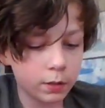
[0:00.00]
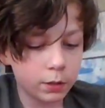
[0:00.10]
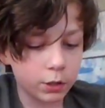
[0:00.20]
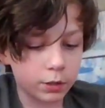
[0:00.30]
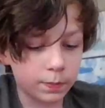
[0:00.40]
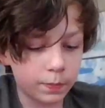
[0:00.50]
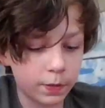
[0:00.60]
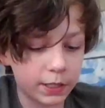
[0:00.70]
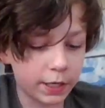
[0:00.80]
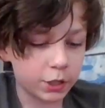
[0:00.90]
just
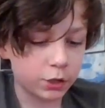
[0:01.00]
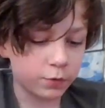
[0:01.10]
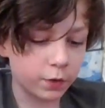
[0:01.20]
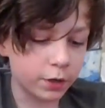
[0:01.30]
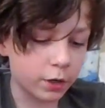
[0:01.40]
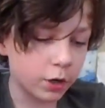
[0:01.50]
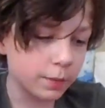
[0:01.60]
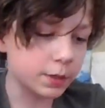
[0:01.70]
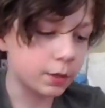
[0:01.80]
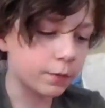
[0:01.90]
attach his front
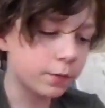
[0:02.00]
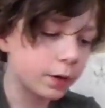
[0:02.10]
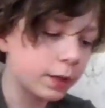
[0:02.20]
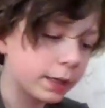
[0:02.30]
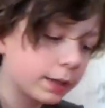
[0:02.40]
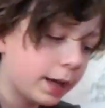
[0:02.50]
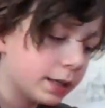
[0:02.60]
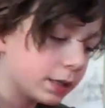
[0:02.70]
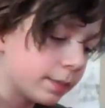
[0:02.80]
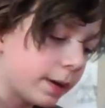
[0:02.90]
arms on the front like that.
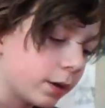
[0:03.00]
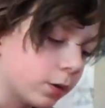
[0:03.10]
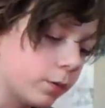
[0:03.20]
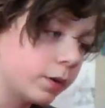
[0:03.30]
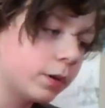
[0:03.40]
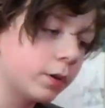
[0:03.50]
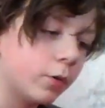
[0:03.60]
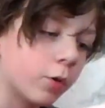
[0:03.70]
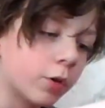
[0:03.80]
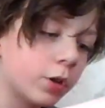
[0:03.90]
Doesn't matter what
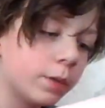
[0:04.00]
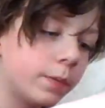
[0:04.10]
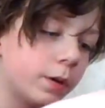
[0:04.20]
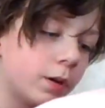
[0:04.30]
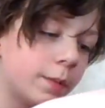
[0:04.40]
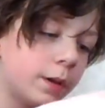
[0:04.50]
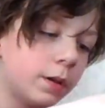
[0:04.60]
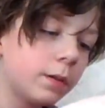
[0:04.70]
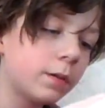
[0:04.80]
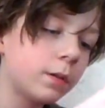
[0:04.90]
order you put them in.